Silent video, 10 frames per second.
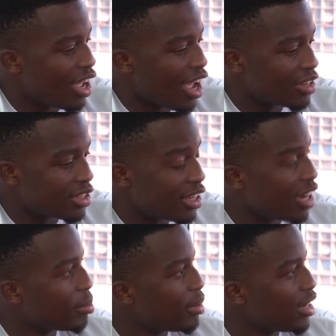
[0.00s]
as a
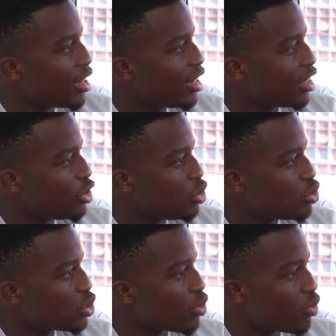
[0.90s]
young player,
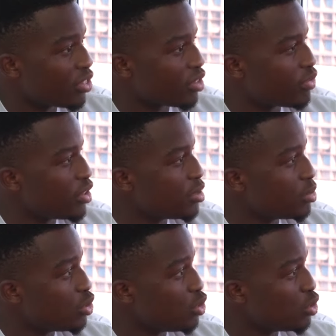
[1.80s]
you sort of want the freedom
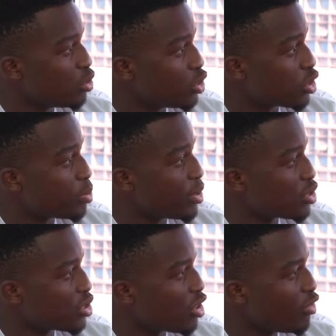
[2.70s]
to
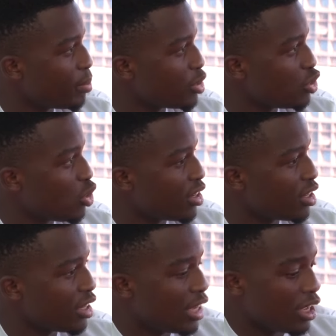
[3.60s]
express yourself, but you
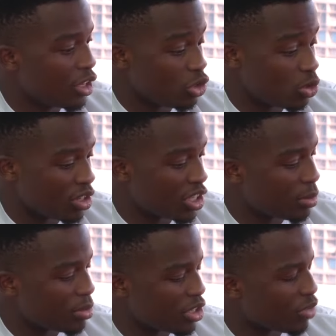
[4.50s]
want to
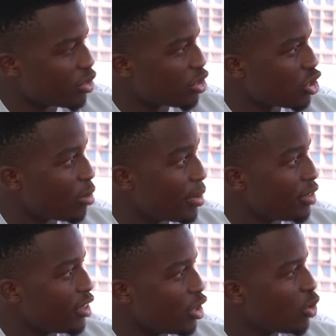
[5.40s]
keep yourself in your shell.
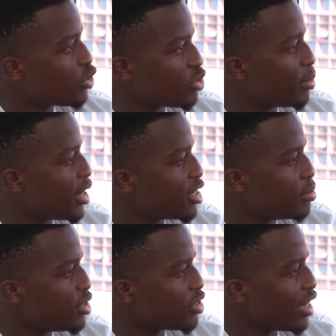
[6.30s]
But they always
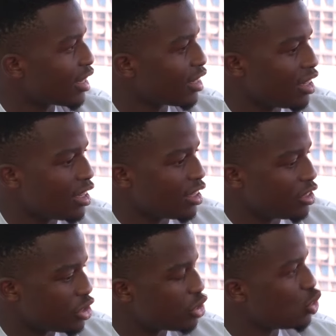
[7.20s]
reminded me to, like,
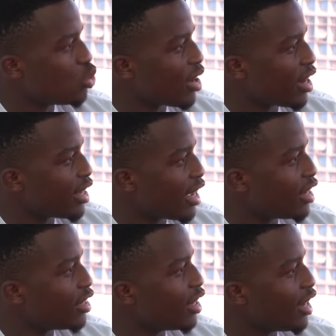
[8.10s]
just do what I
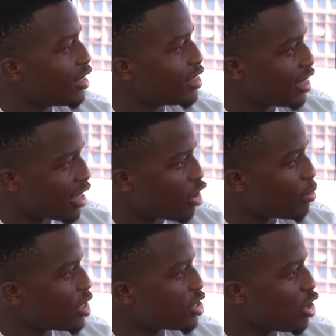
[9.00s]
can and get out
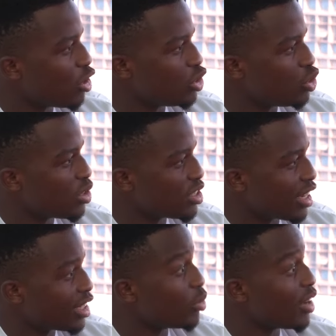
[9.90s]
of my shell, do
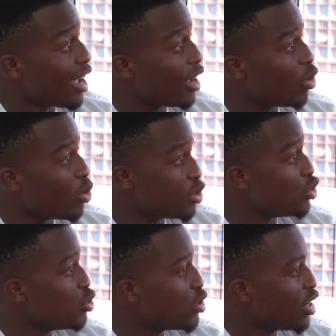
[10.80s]
exactly what I always
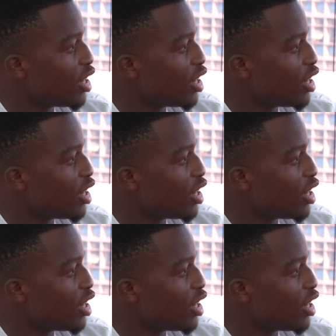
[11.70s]
do.